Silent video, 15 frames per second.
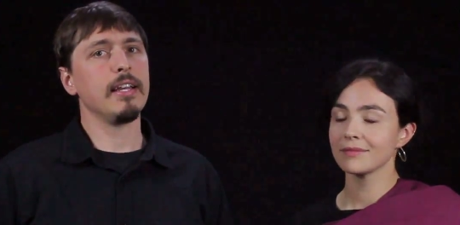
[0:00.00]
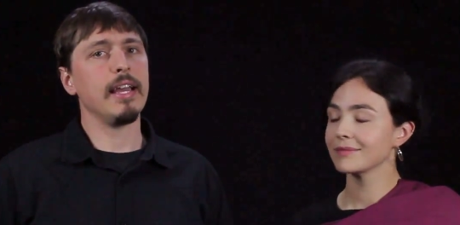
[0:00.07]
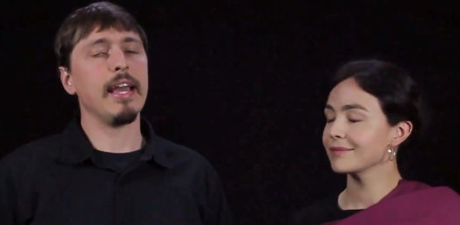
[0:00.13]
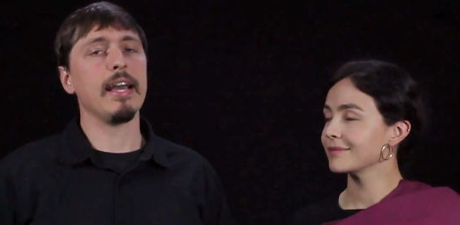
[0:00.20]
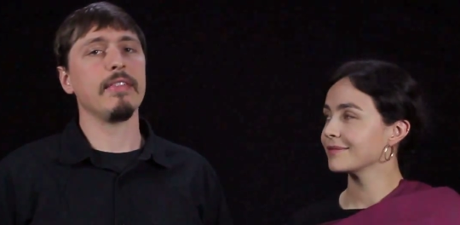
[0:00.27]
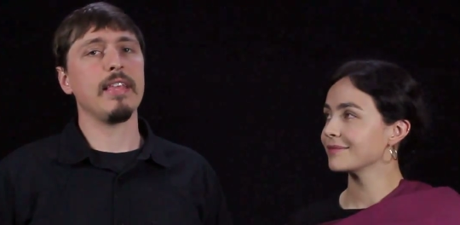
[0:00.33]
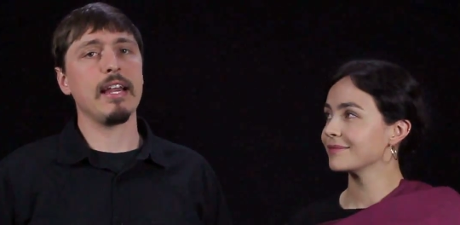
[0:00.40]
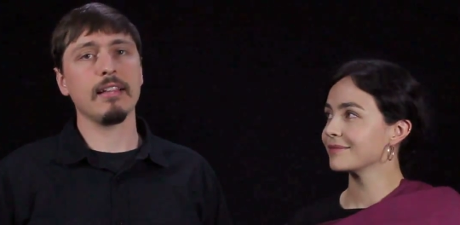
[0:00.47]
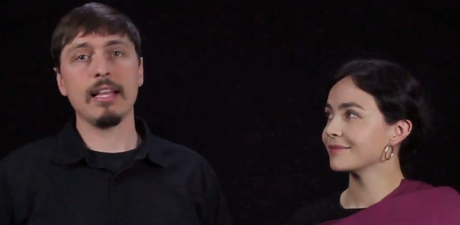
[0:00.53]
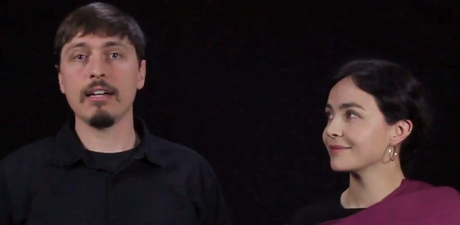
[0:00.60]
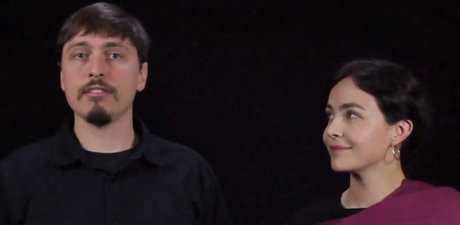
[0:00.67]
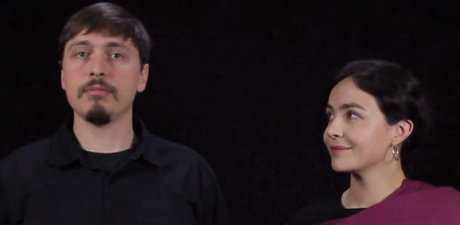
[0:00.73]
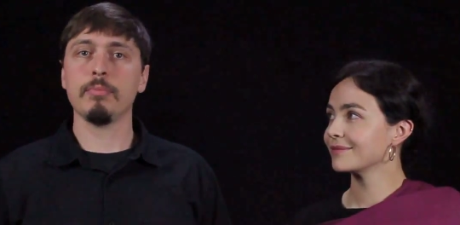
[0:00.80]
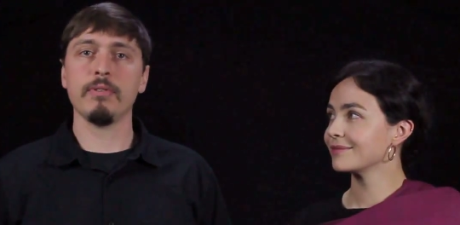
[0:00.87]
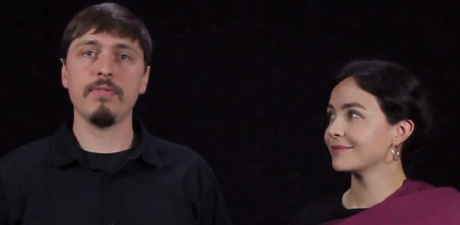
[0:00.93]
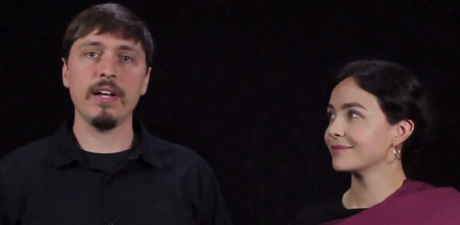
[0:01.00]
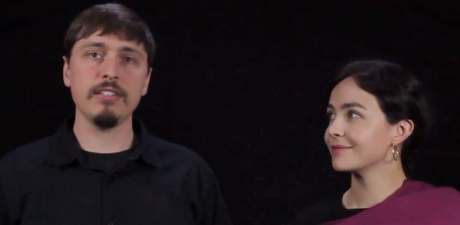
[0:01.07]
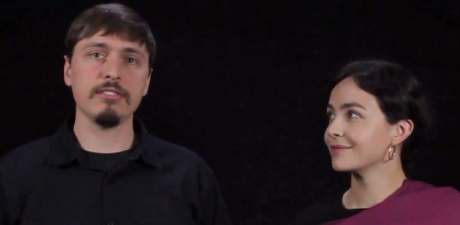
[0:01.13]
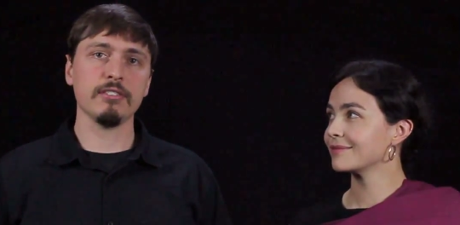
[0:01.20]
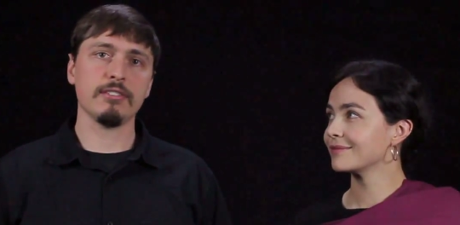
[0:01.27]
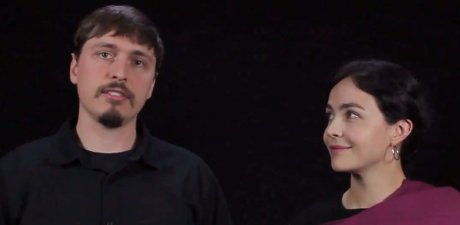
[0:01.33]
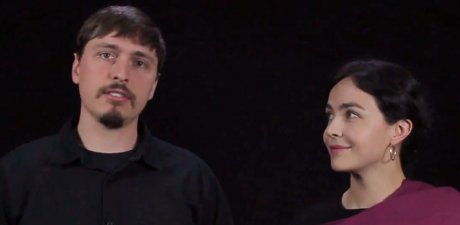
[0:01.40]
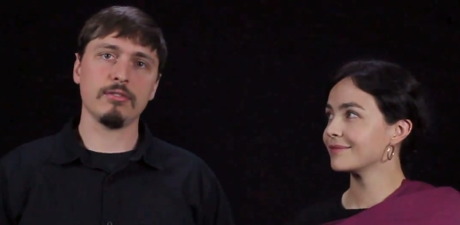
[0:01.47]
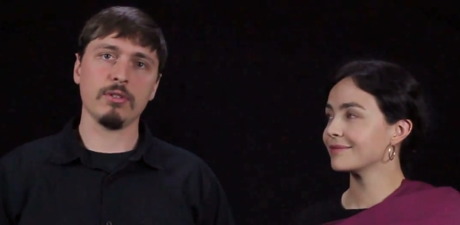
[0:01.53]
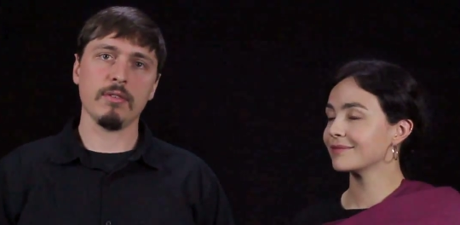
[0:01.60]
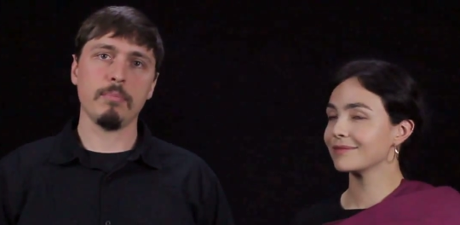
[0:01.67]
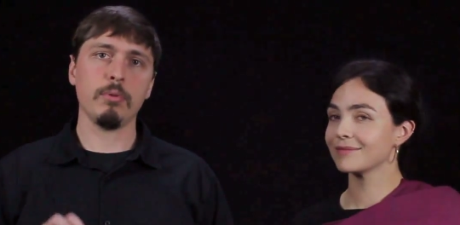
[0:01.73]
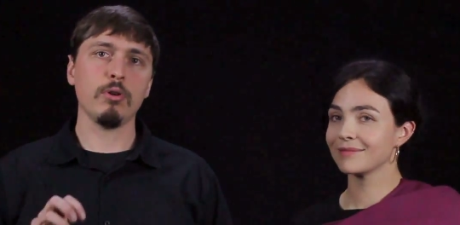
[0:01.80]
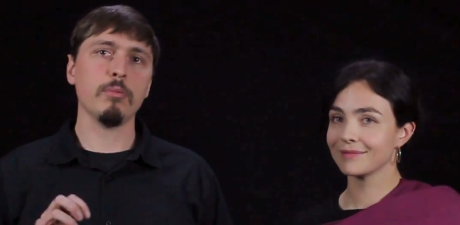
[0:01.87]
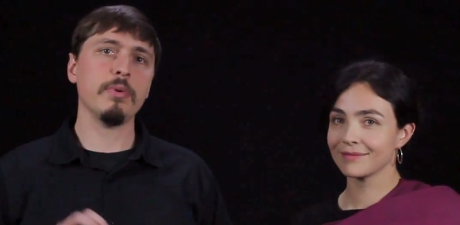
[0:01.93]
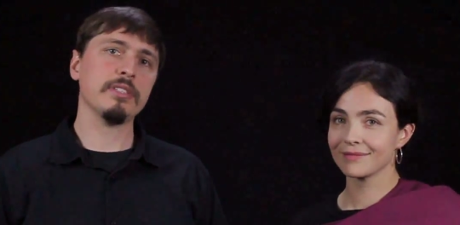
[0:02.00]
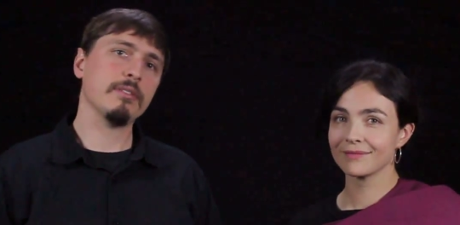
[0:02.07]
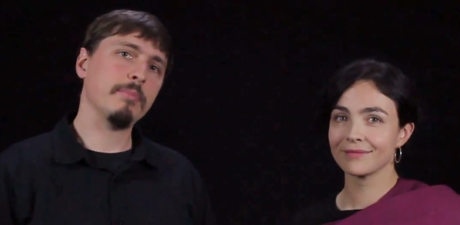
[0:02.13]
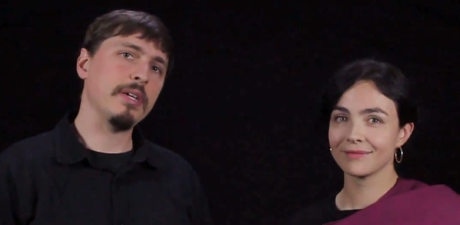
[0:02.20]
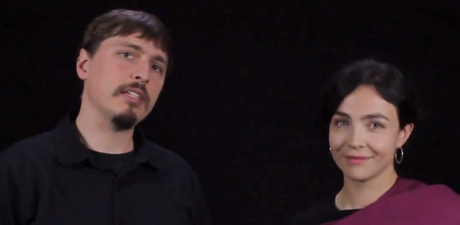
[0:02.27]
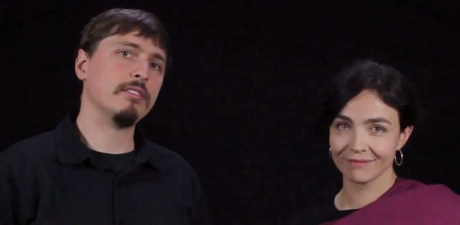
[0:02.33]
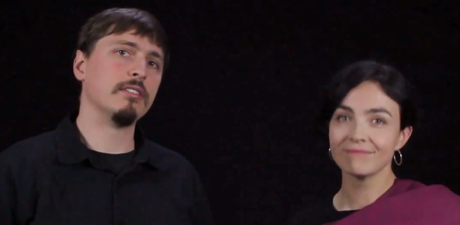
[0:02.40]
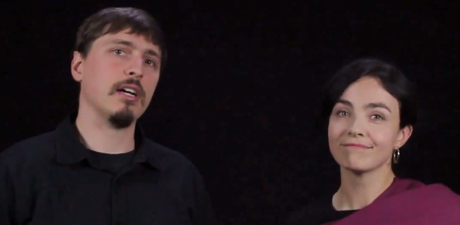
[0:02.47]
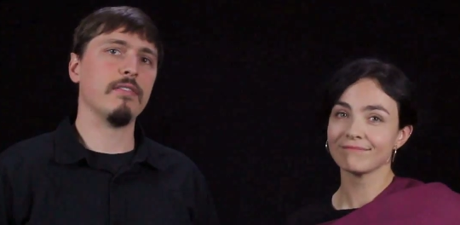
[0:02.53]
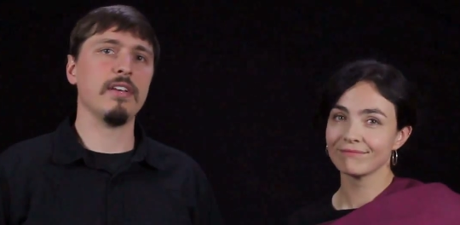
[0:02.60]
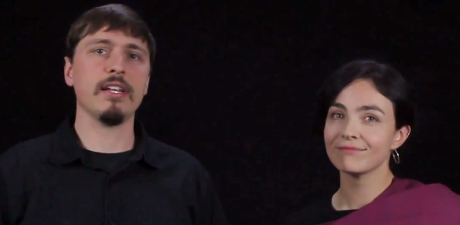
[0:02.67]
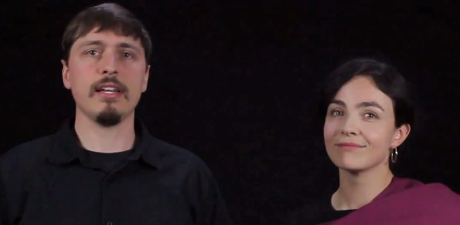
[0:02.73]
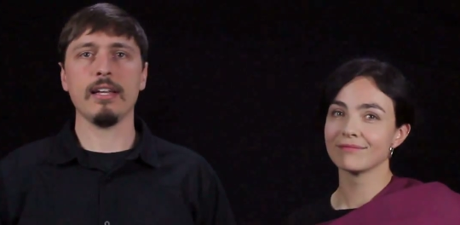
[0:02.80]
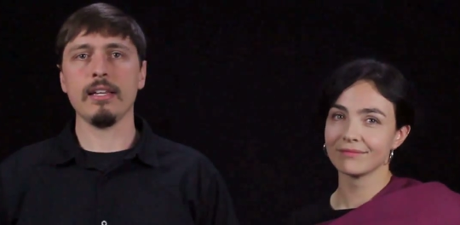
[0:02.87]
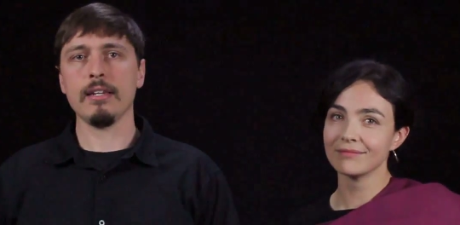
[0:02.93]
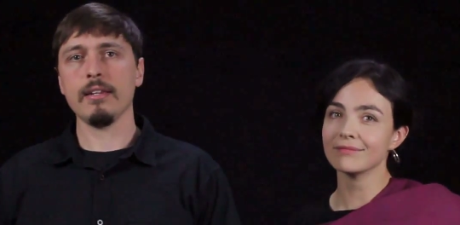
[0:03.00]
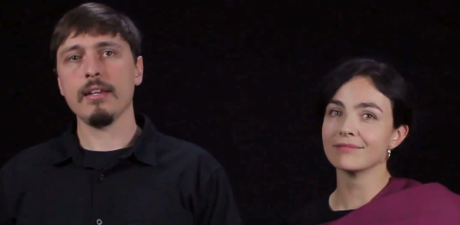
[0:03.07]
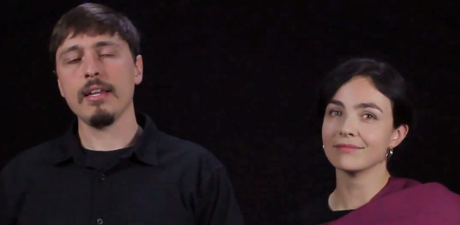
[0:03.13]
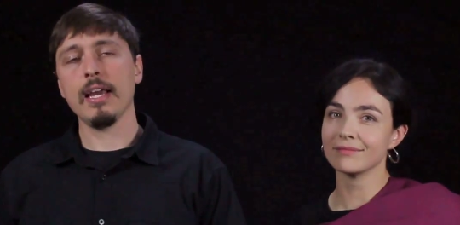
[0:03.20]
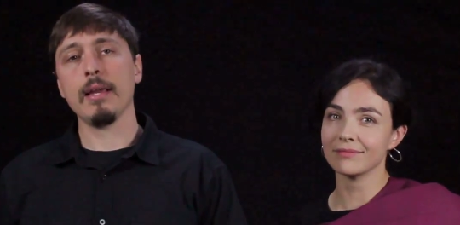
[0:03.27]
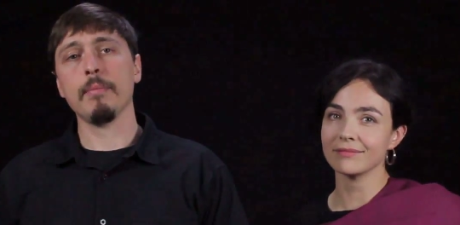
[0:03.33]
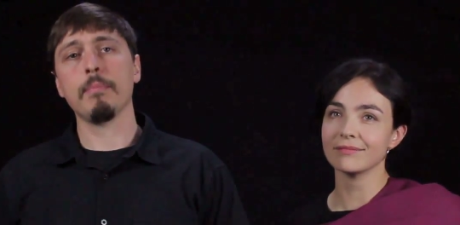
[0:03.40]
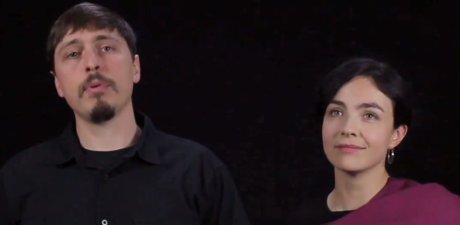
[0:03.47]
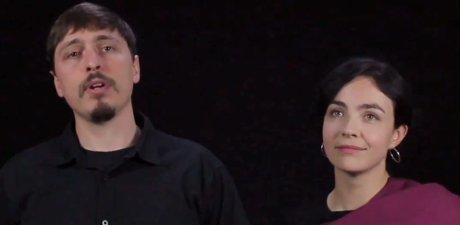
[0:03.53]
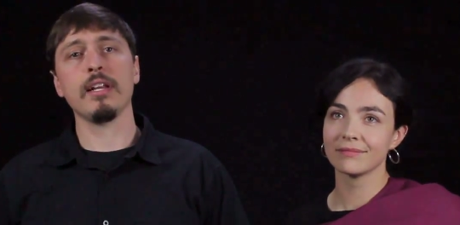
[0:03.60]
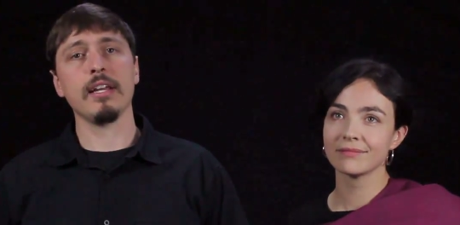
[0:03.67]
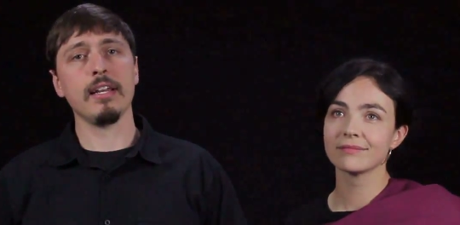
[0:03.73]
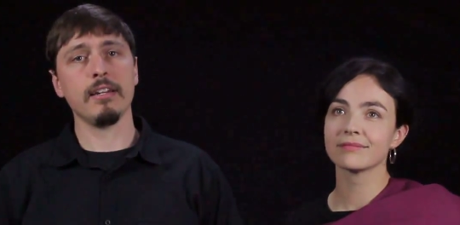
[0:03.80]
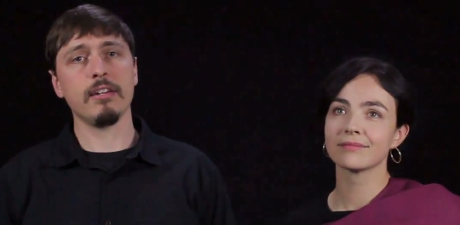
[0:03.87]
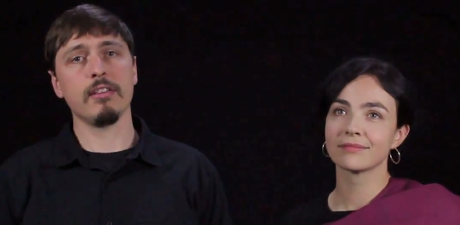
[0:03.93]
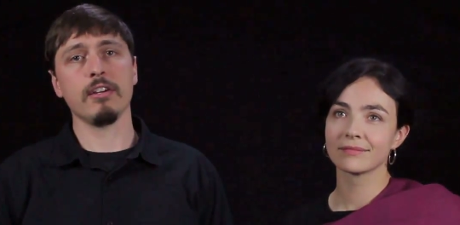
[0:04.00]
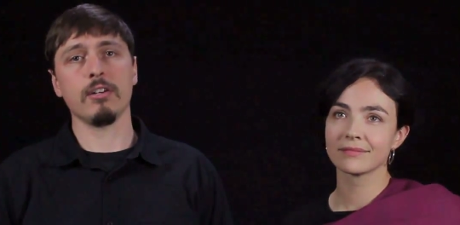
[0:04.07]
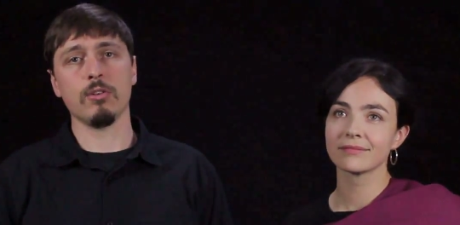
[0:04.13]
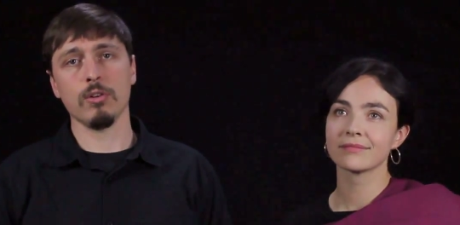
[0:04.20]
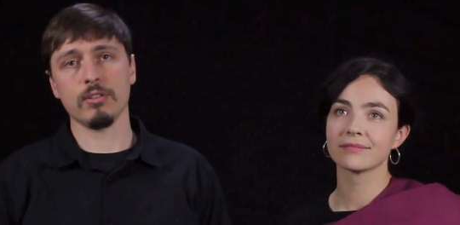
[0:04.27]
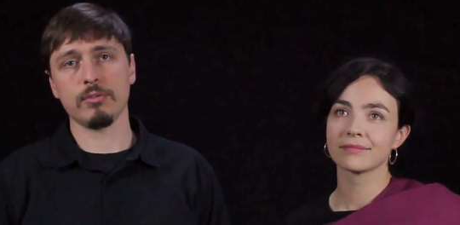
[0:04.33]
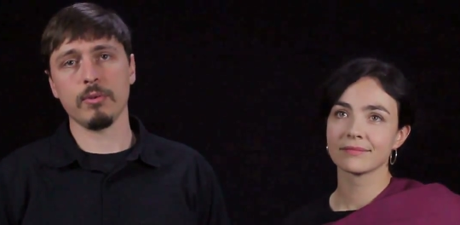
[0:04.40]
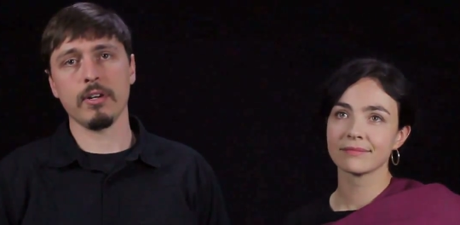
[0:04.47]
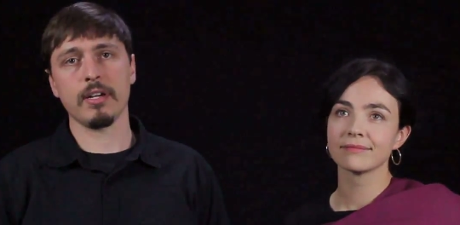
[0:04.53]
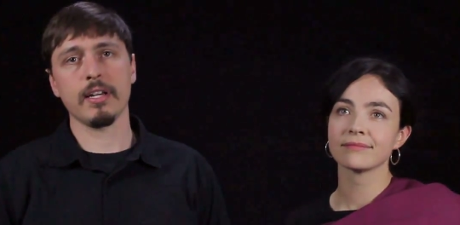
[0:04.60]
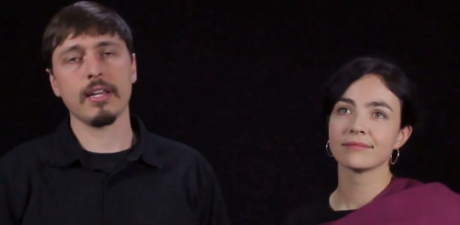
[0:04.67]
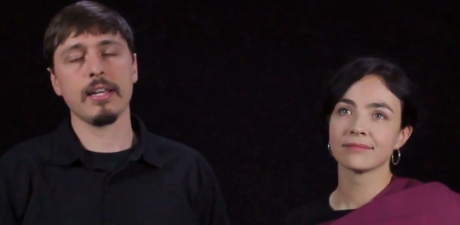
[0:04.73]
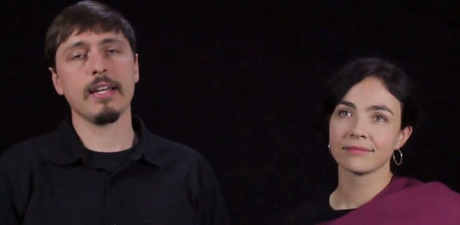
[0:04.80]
Speaker 1: And that allows professors to sort of pull bits and pieces of it and, mm -hmm. and put it into their coursework.